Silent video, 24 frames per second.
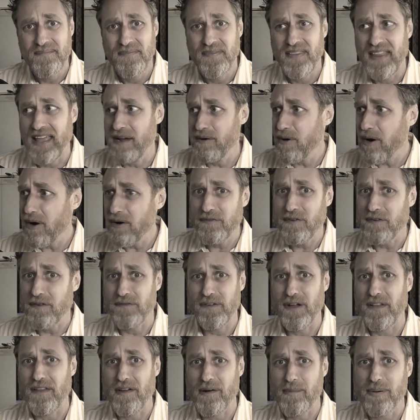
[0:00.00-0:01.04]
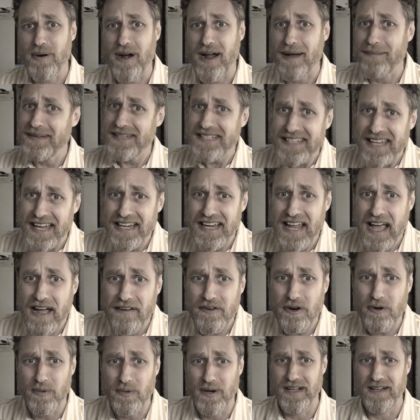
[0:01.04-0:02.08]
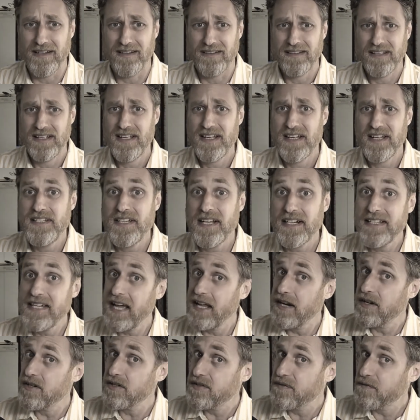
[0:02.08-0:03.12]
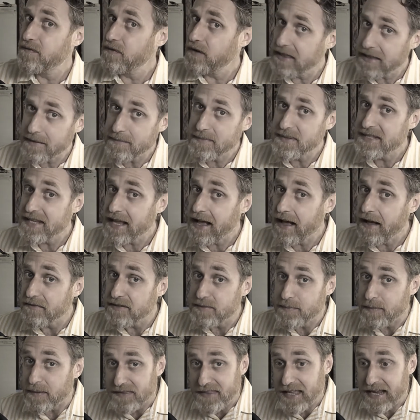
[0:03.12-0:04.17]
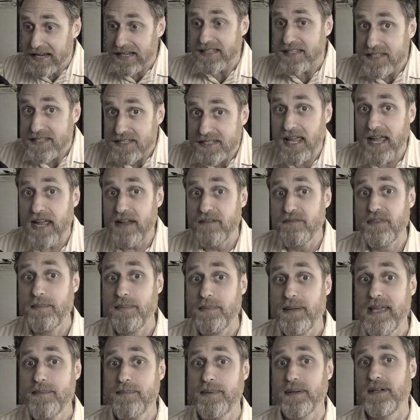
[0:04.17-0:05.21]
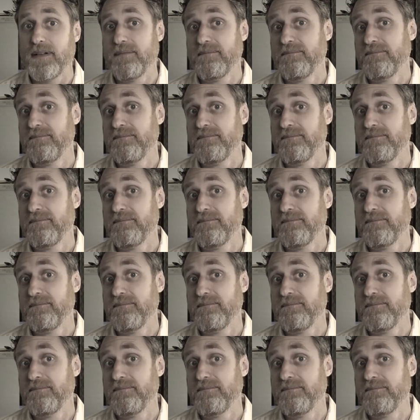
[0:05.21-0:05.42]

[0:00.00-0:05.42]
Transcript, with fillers: They won't fulfill their promise, they never will. Dictators free themselves, but they enslave the people.